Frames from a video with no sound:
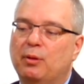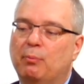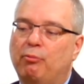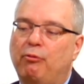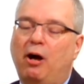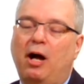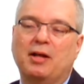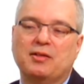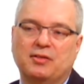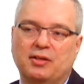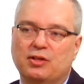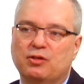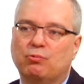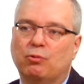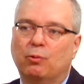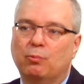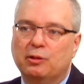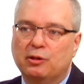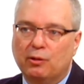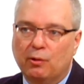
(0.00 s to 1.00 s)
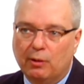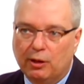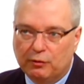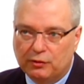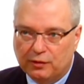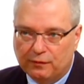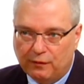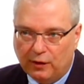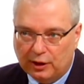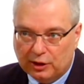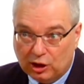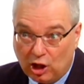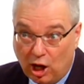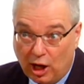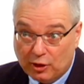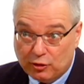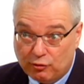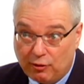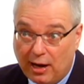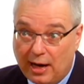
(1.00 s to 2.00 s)
process where we go out to find
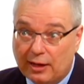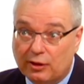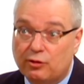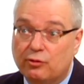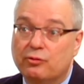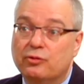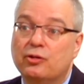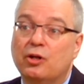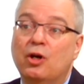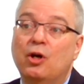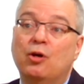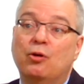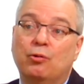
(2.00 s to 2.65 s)
contractors